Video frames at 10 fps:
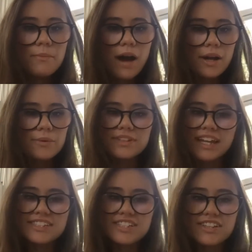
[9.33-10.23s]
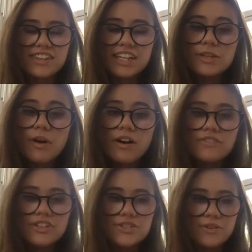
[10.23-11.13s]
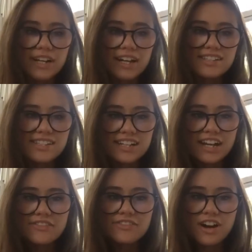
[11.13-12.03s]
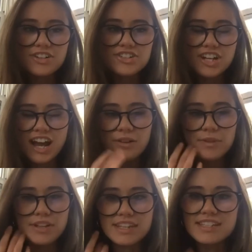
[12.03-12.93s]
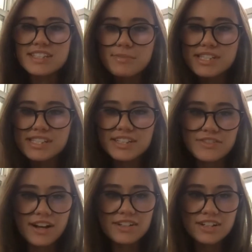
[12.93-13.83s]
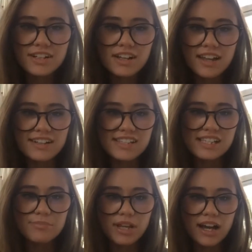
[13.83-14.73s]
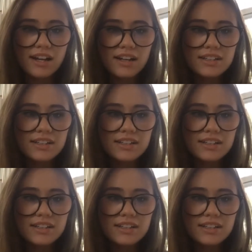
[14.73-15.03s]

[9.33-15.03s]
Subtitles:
I would like to thank you all for joining us today for our chat with Intimacy Director Alexis Black.